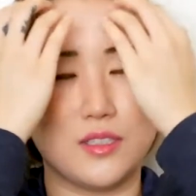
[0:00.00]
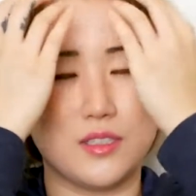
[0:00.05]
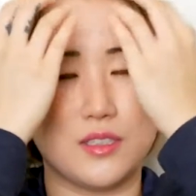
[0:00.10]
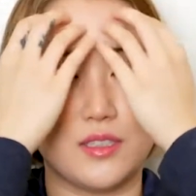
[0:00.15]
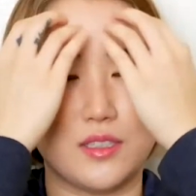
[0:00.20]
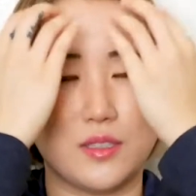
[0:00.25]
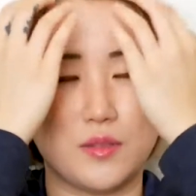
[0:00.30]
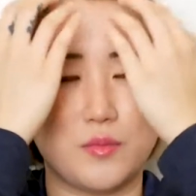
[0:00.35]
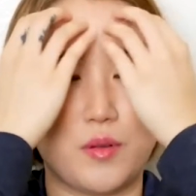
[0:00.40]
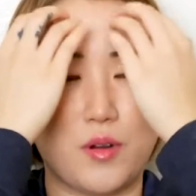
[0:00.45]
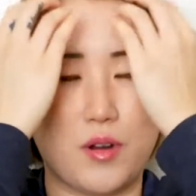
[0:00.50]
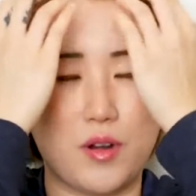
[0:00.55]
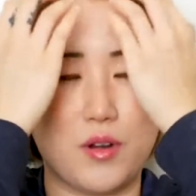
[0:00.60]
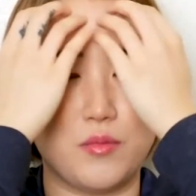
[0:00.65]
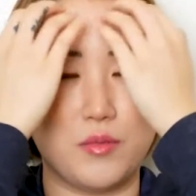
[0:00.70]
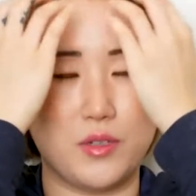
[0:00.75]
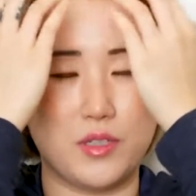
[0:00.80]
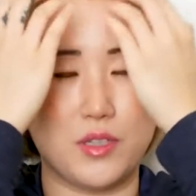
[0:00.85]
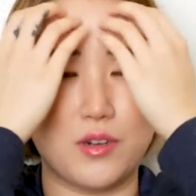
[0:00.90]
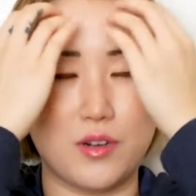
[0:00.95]
this part
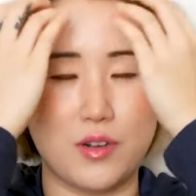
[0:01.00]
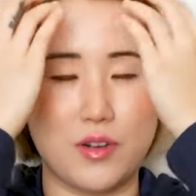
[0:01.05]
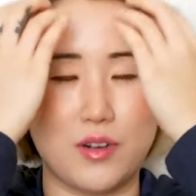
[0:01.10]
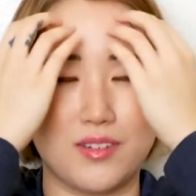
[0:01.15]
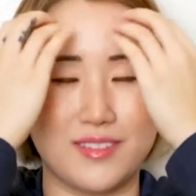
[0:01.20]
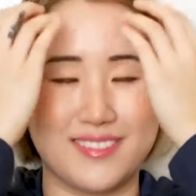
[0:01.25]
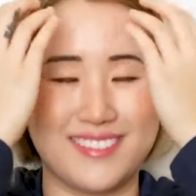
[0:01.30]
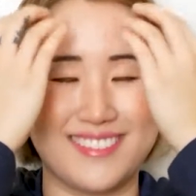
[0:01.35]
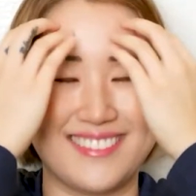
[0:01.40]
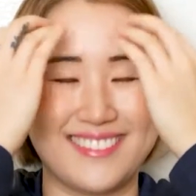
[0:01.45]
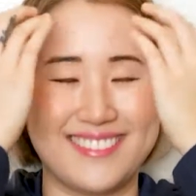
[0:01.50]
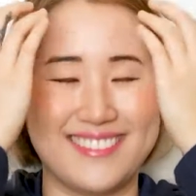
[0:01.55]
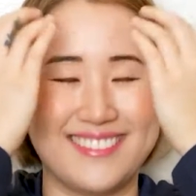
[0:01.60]
will hurt.